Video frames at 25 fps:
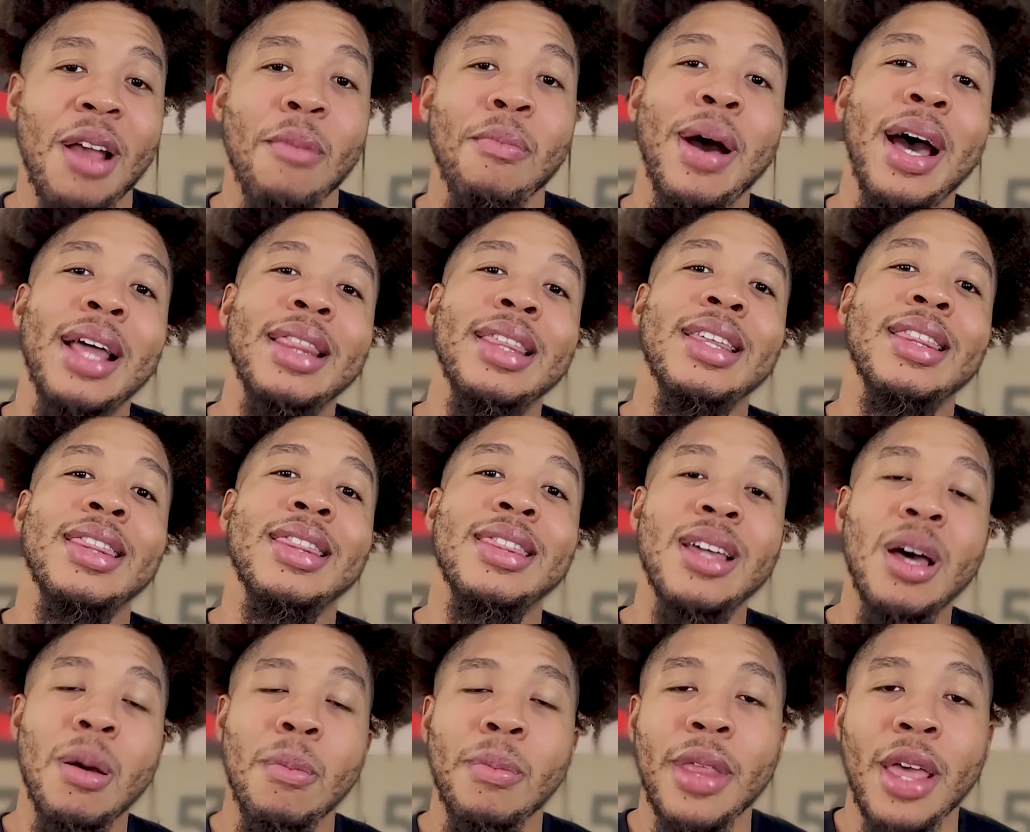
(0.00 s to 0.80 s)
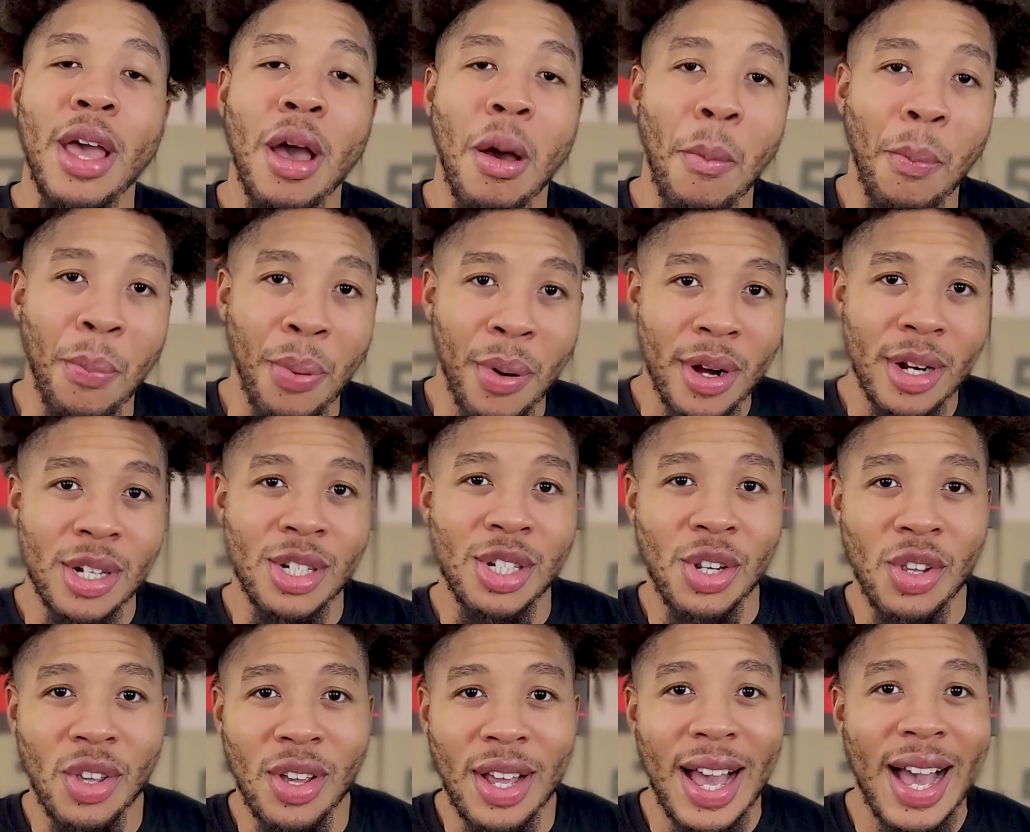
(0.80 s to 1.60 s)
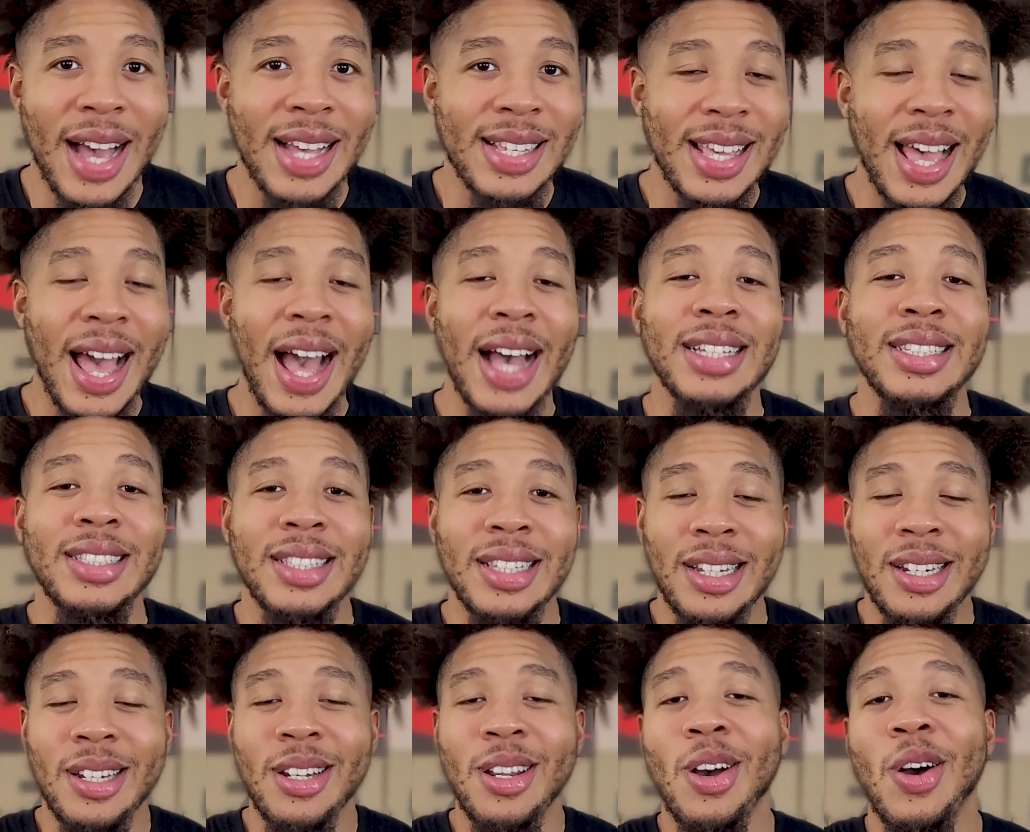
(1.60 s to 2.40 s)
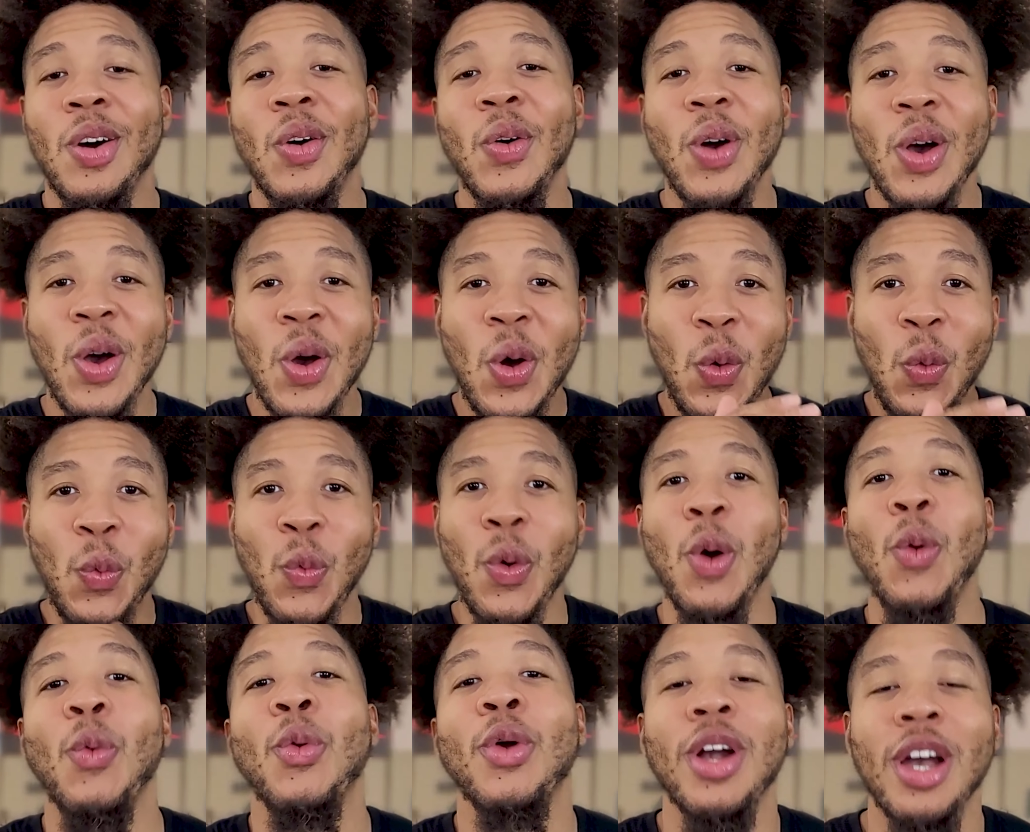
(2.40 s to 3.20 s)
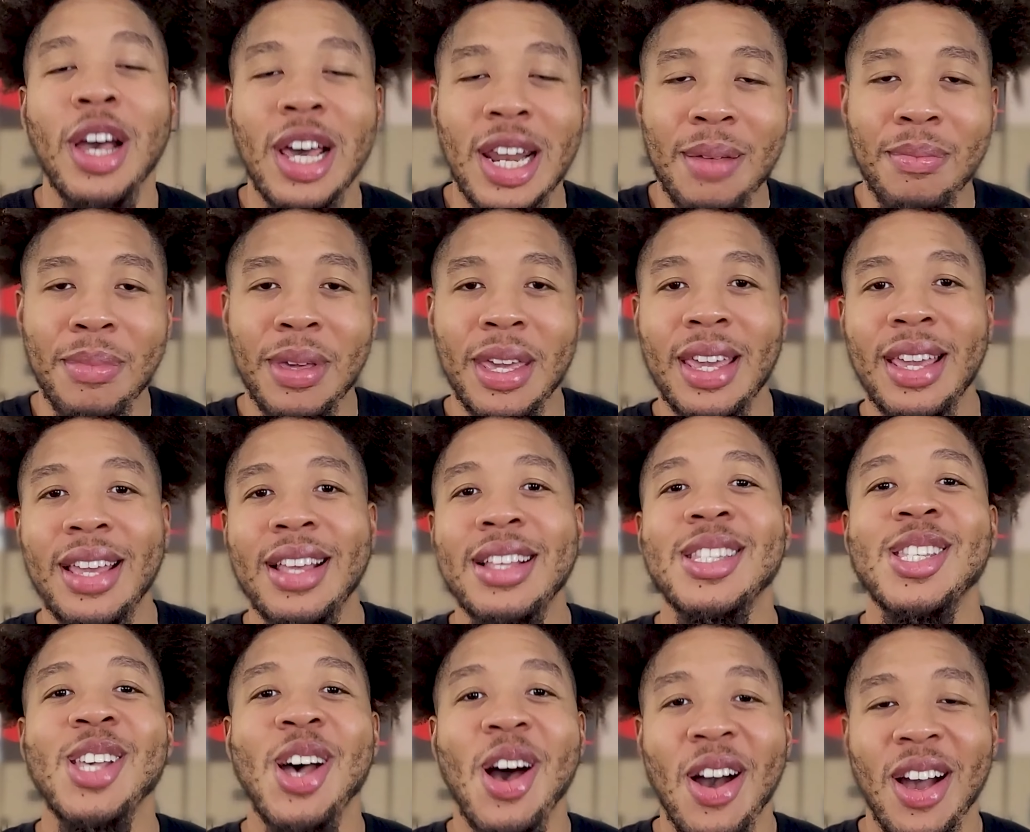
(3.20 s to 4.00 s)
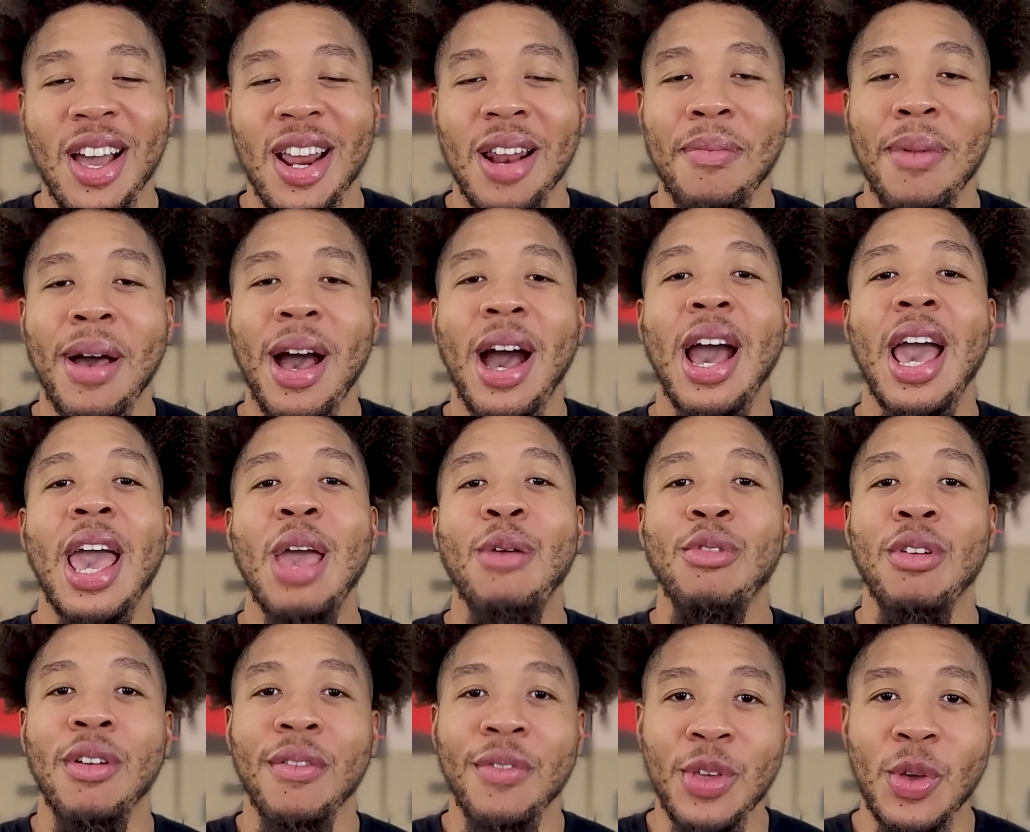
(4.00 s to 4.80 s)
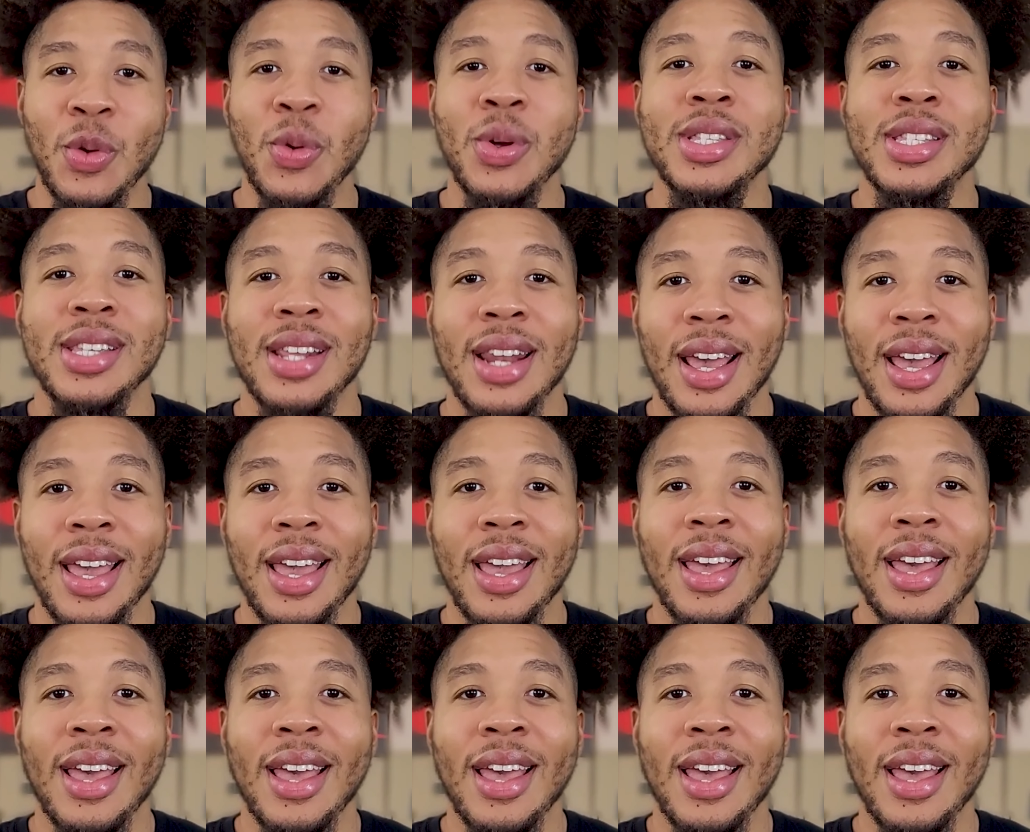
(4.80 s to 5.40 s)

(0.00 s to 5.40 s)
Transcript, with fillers: and by the thumbnail, I'm pretty sure you guys actually know what we're gonna be talking about and reviewing today.